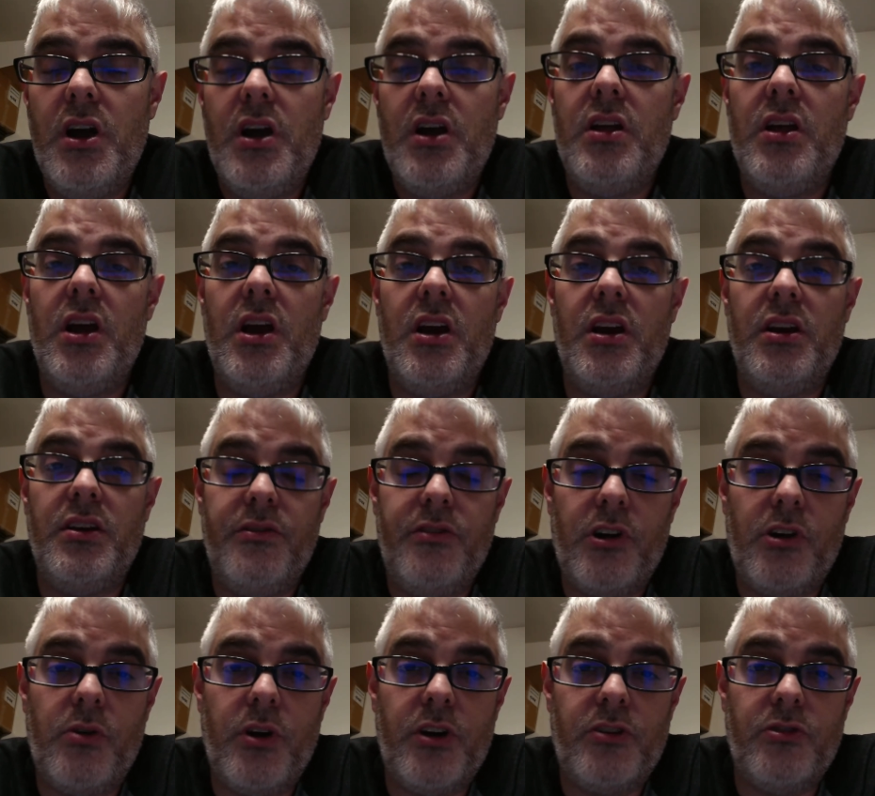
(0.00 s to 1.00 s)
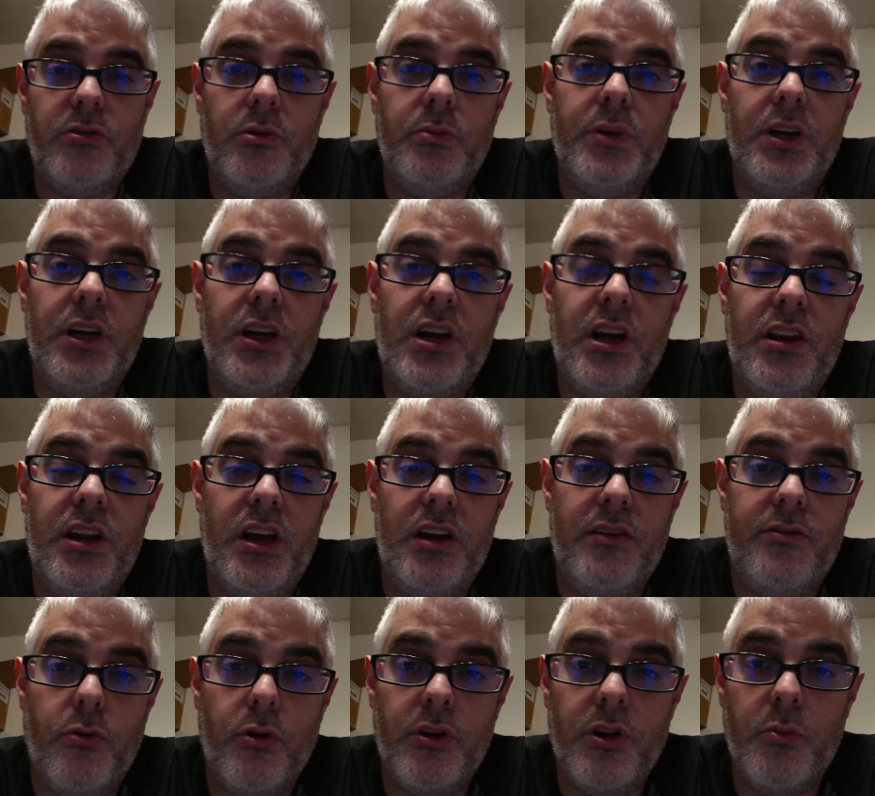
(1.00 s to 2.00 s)
And a different question would be, can they
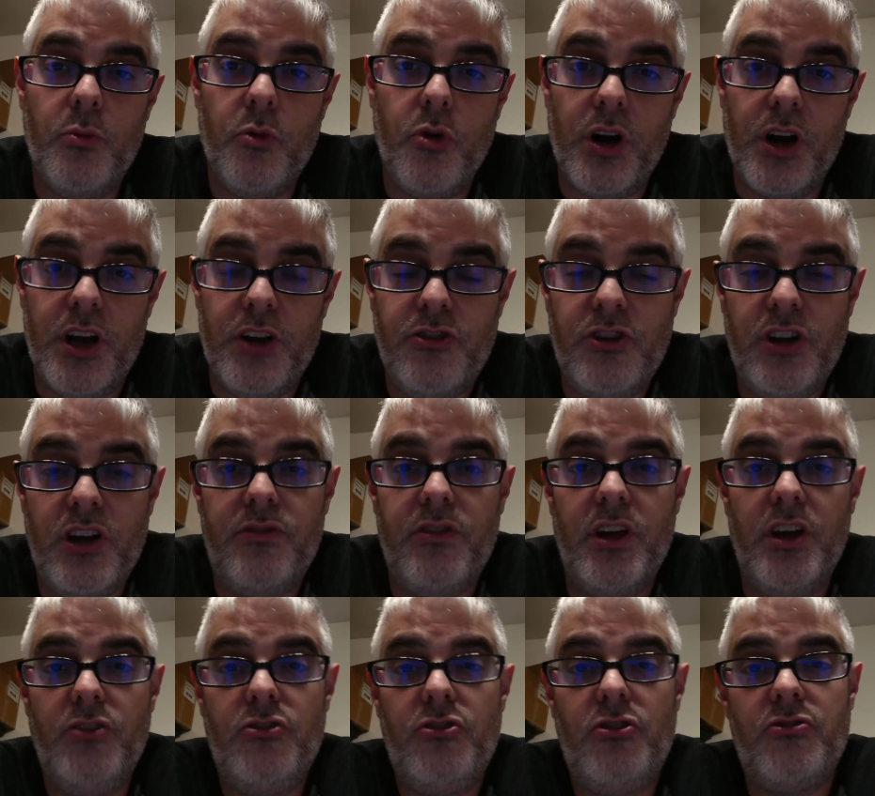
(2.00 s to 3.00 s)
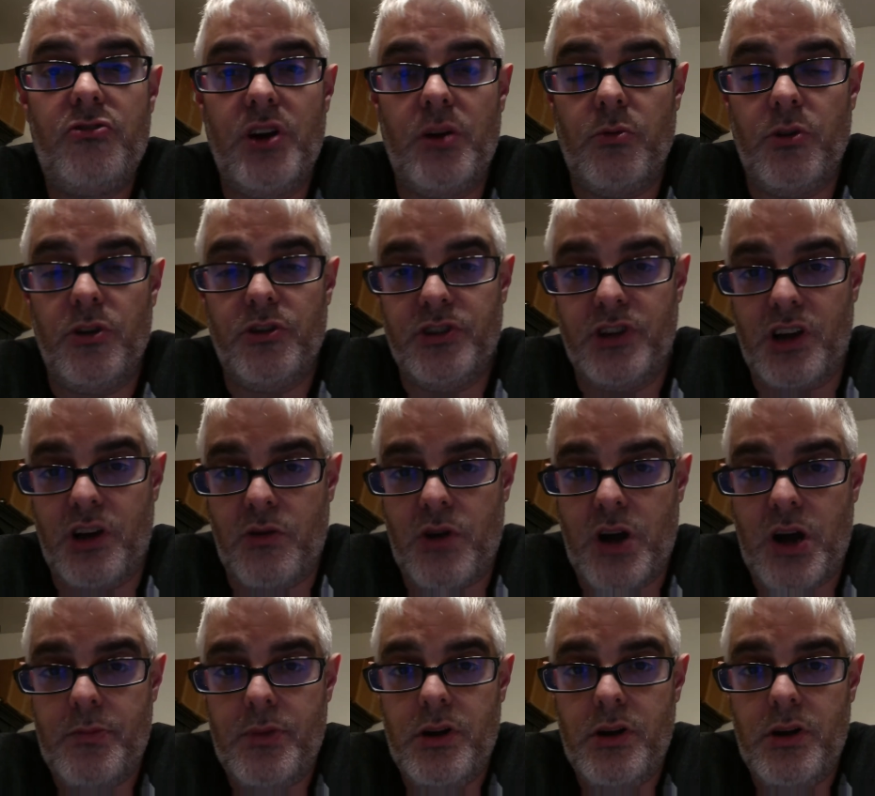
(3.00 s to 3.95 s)
afford the mortgage if the interest rate were to go up?